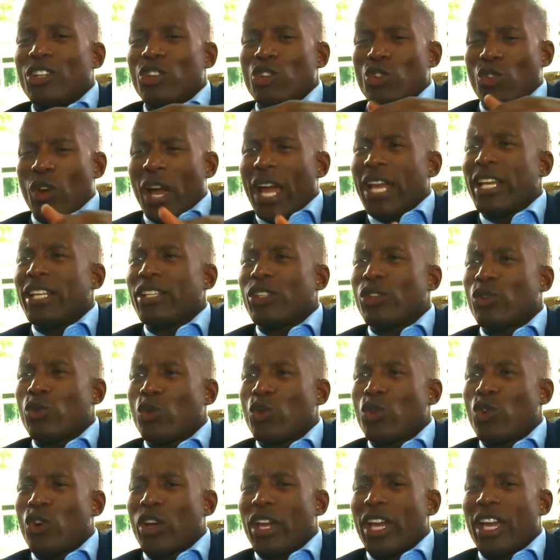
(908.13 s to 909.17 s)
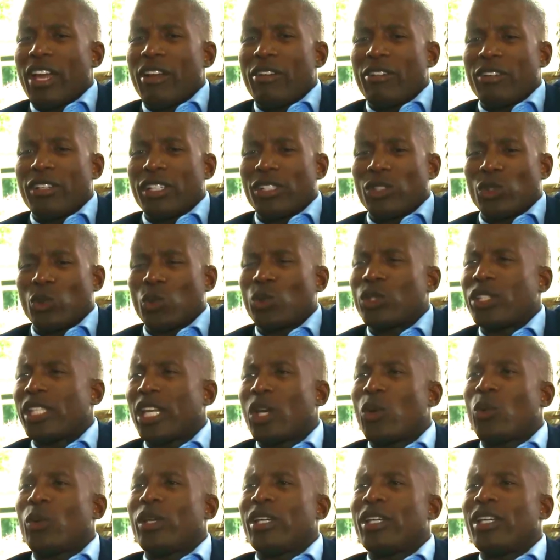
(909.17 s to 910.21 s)
right in the rural areas who
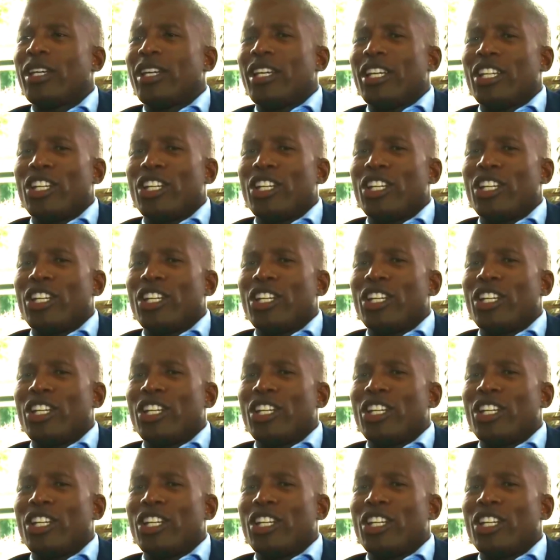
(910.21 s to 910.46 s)
say we